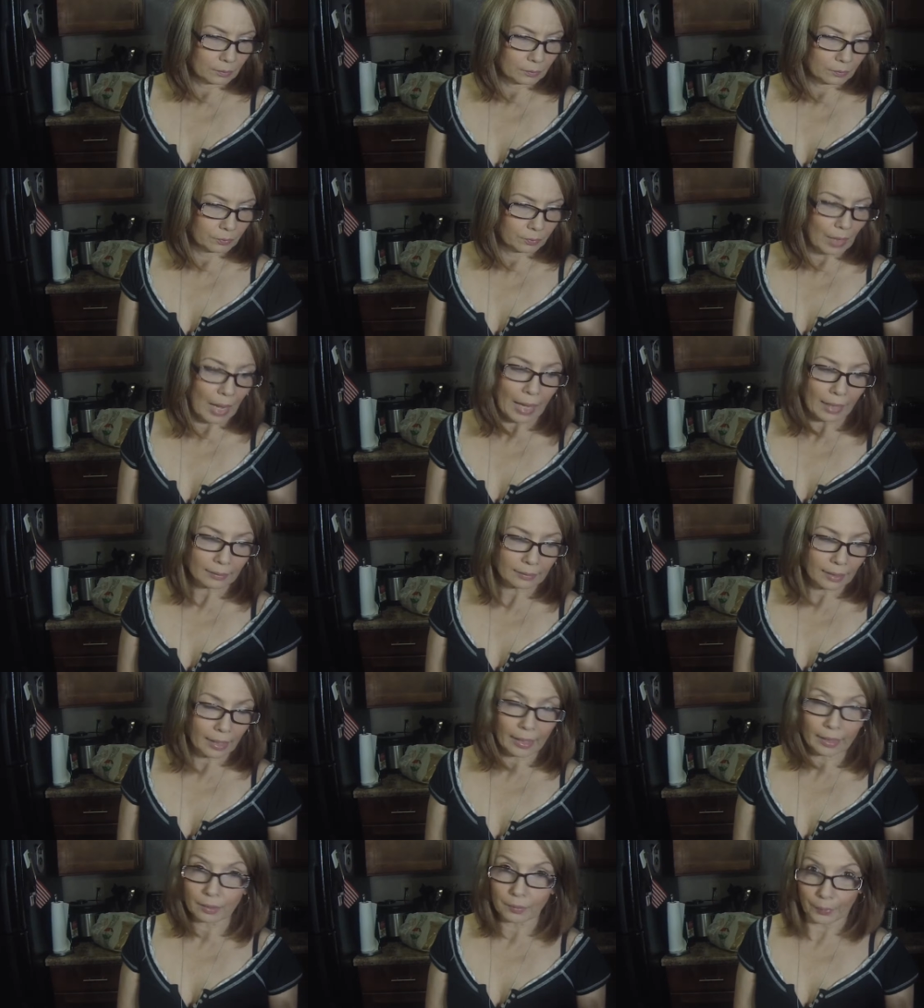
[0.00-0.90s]
fat
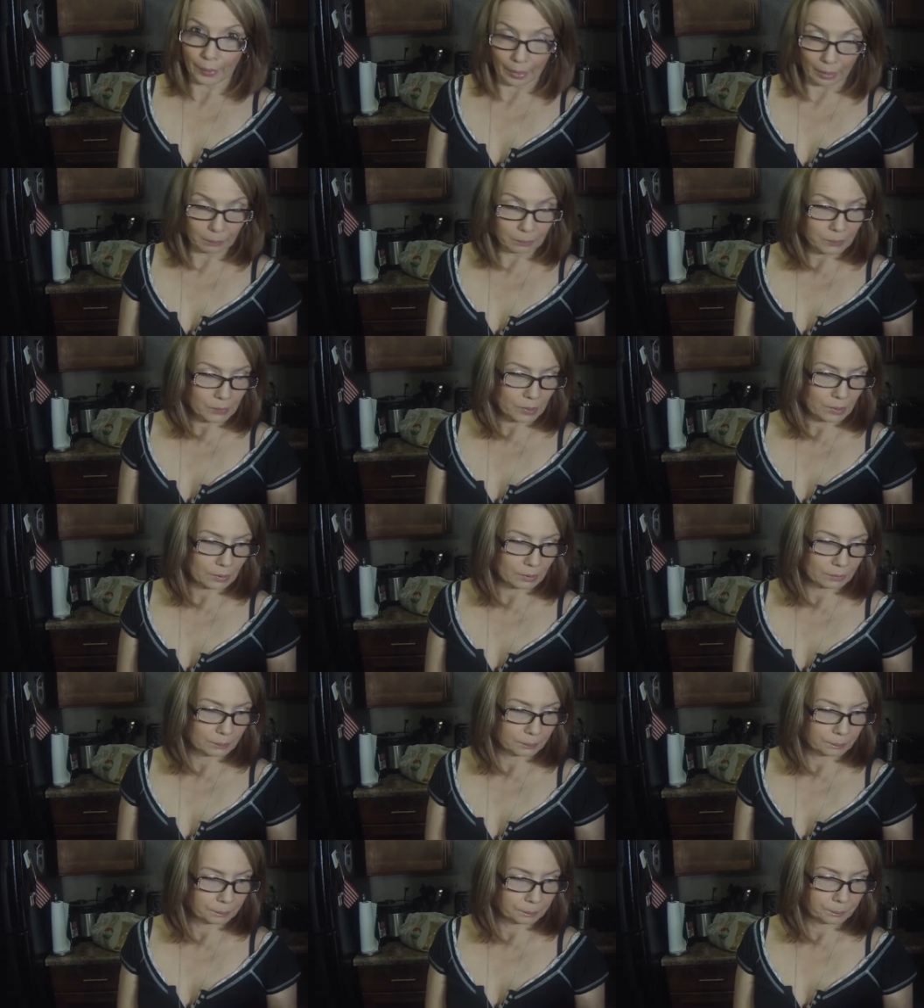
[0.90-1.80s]
8 grams,
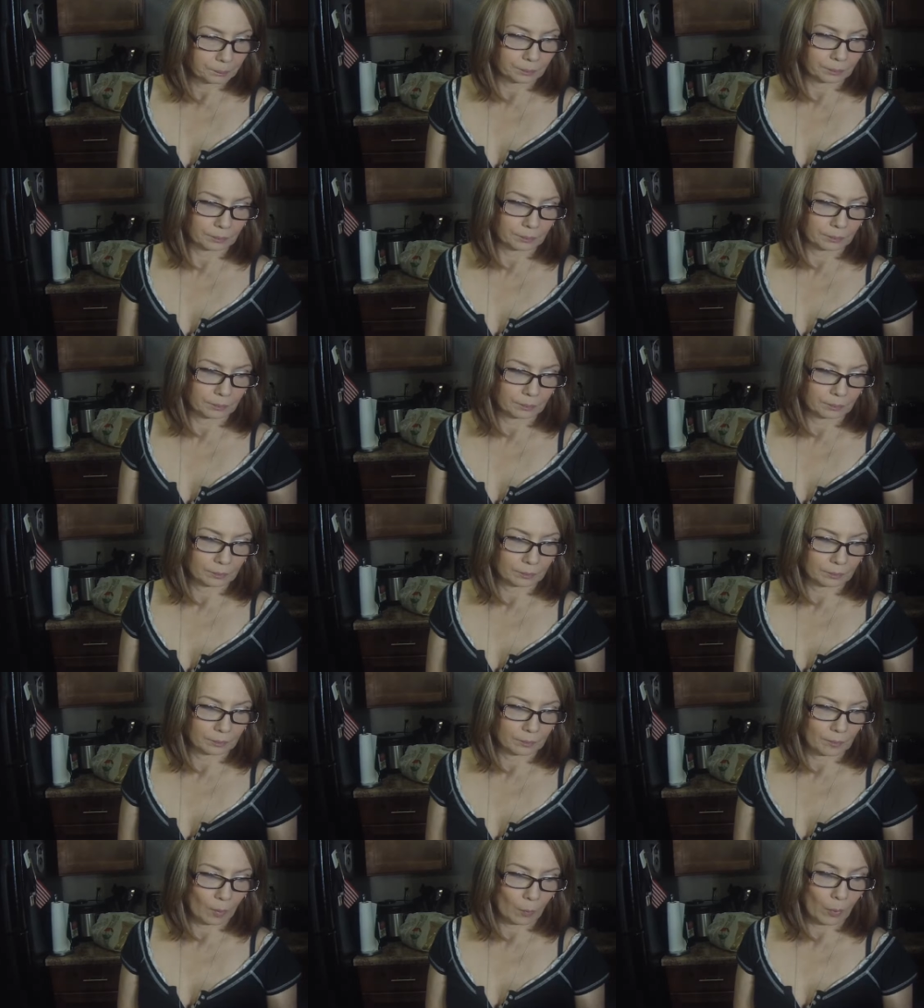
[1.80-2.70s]

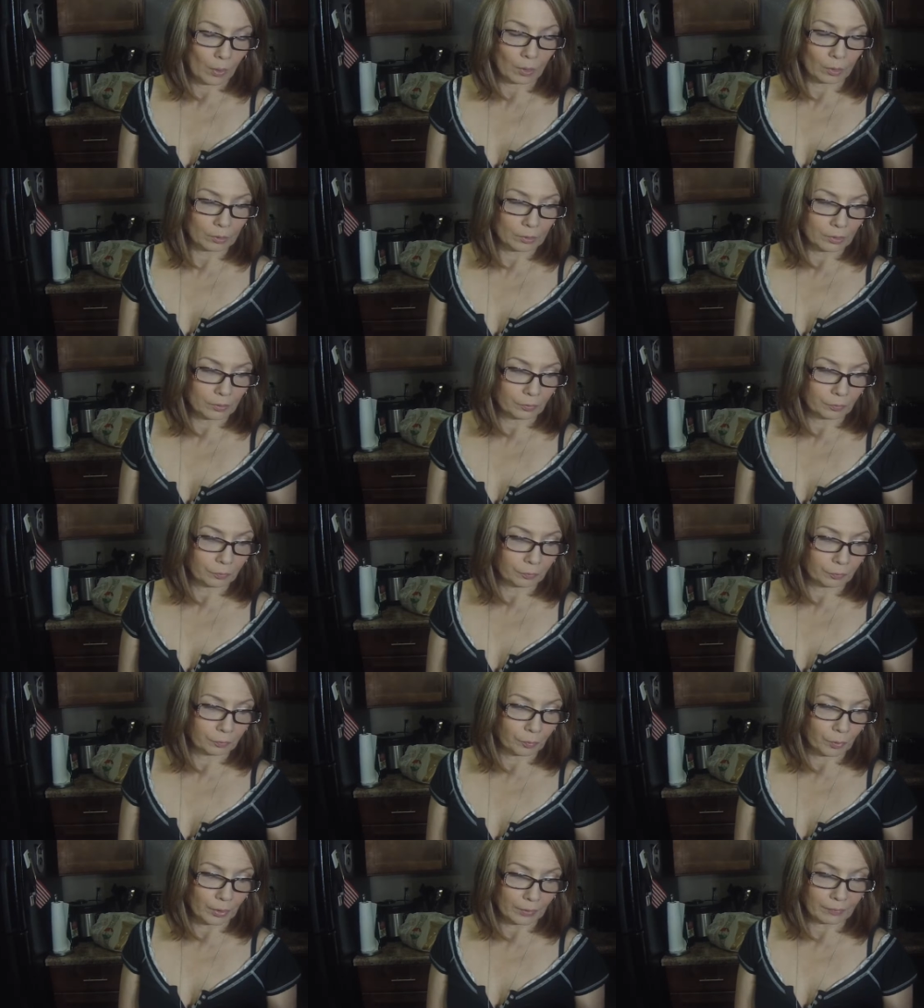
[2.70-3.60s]

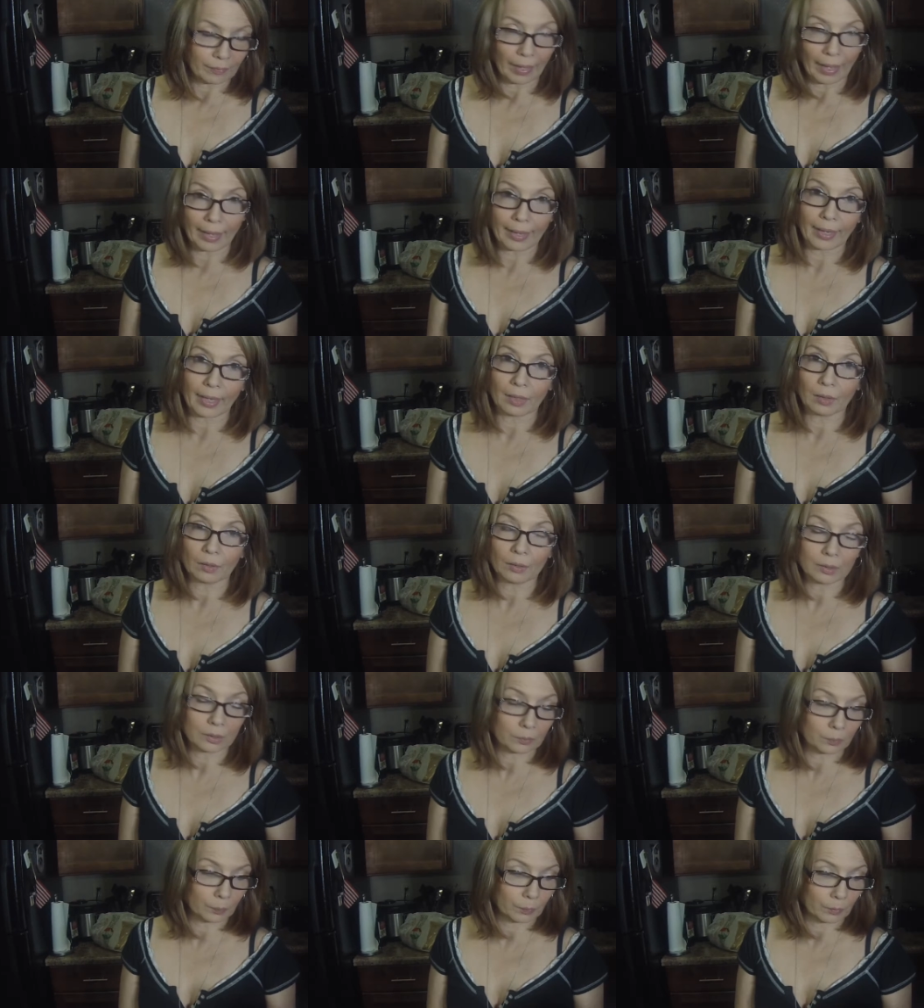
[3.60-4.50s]
145
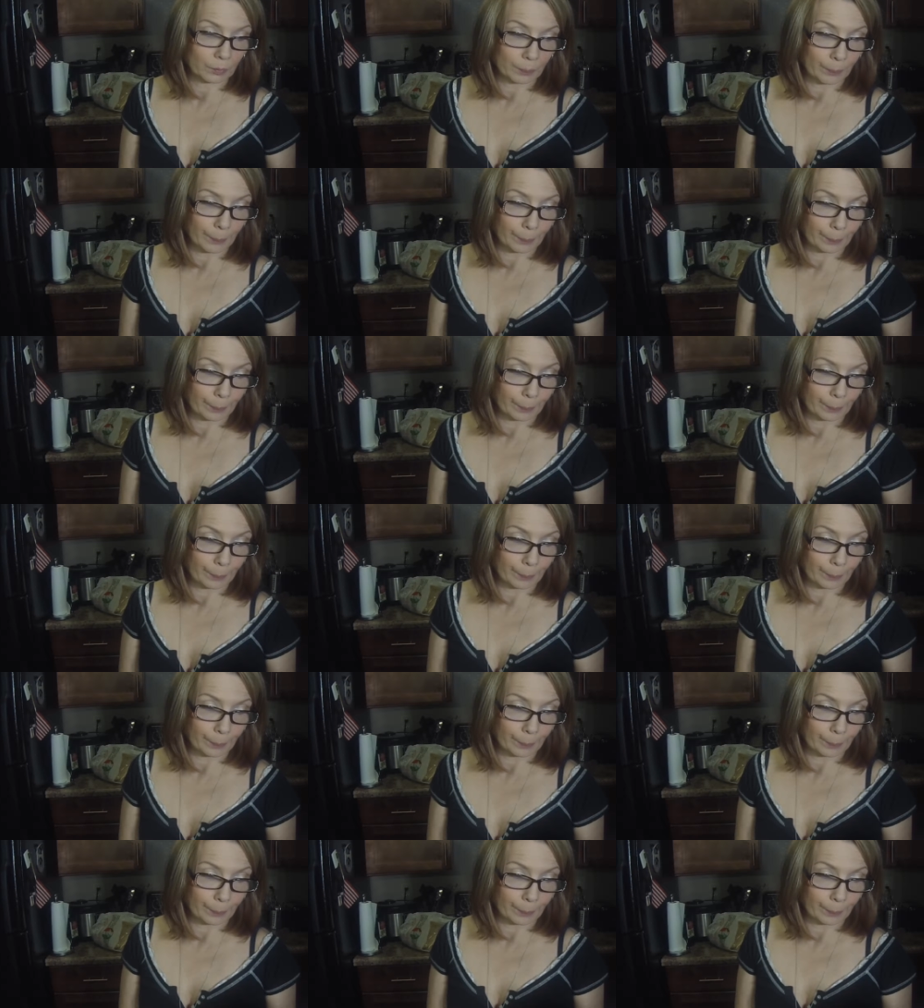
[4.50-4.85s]
calories per